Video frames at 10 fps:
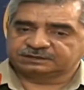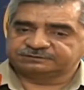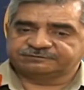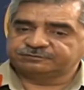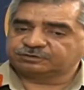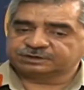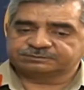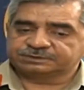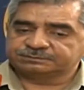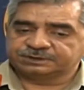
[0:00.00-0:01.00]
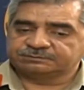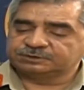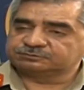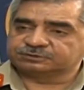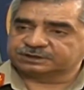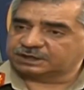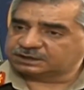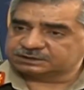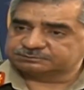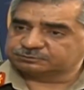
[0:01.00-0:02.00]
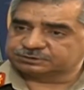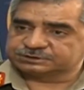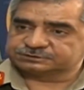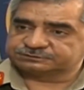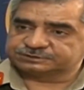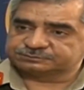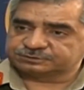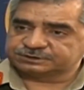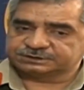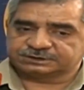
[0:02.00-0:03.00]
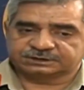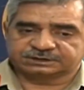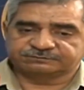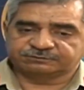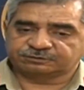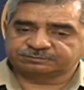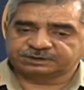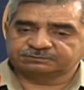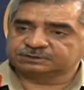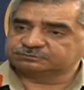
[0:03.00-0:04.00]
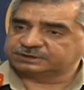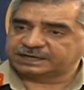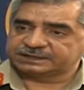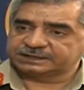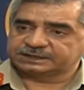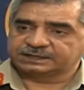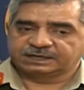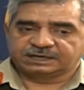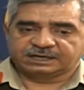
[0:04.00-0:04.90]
they've not even been able to retard the progress of this project. They've not been able to dent it.